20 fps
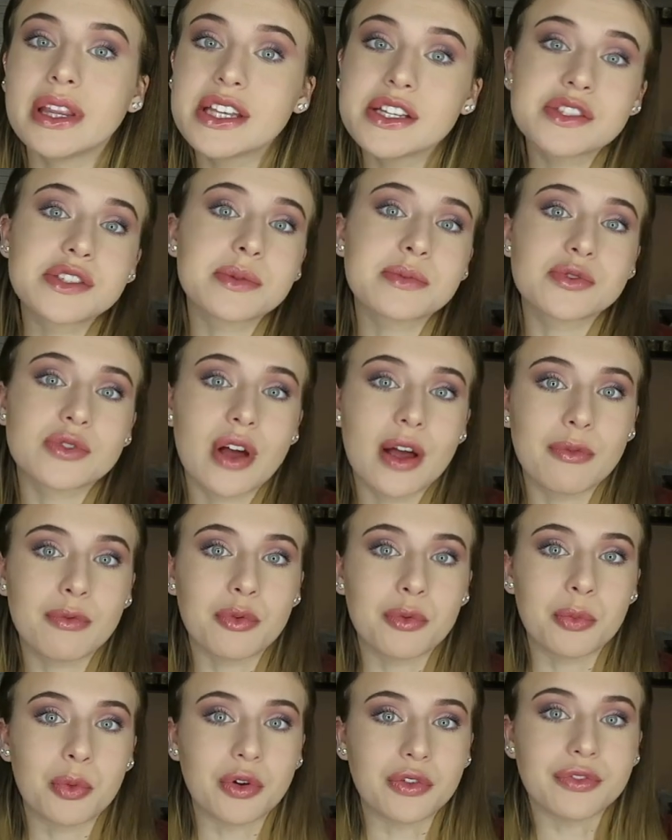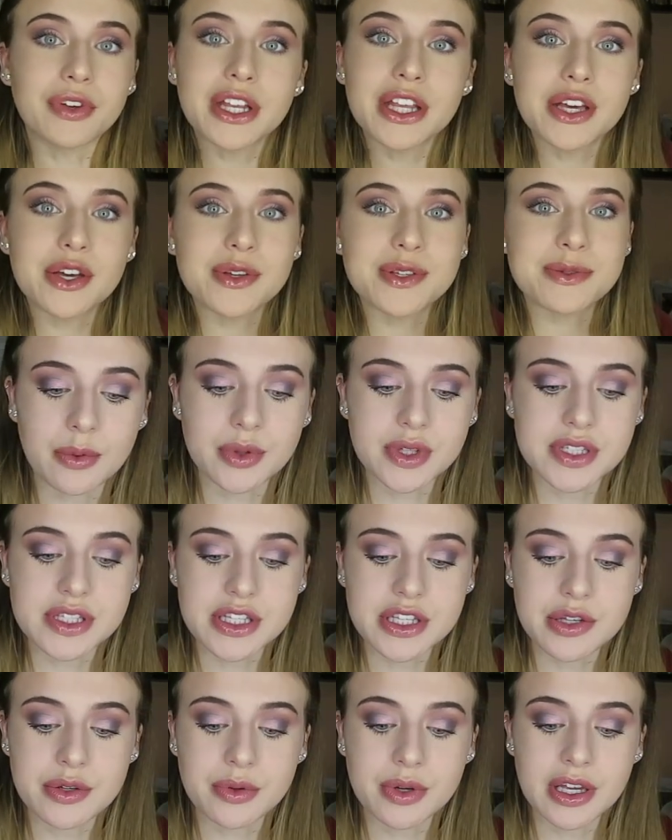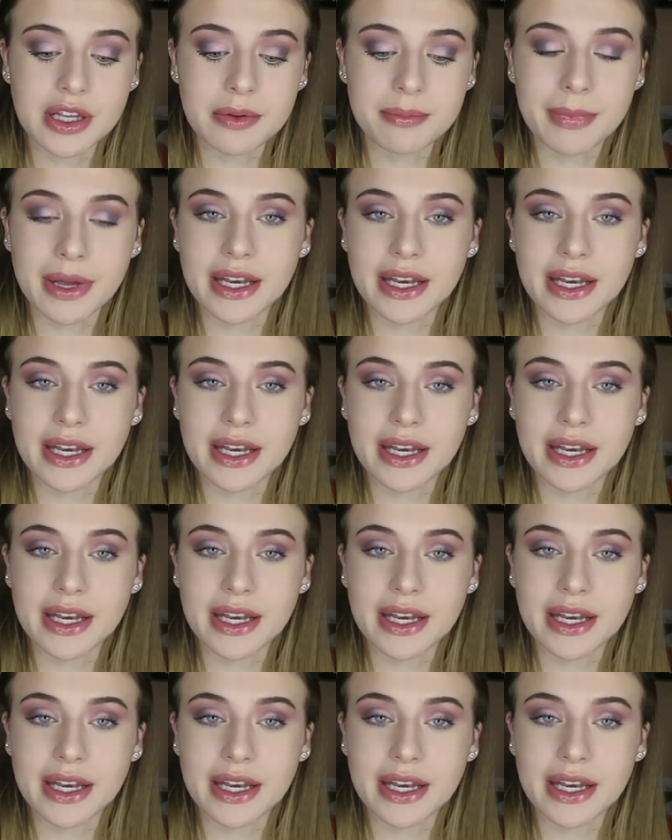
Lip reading: please subscribe for more videos. I will see you in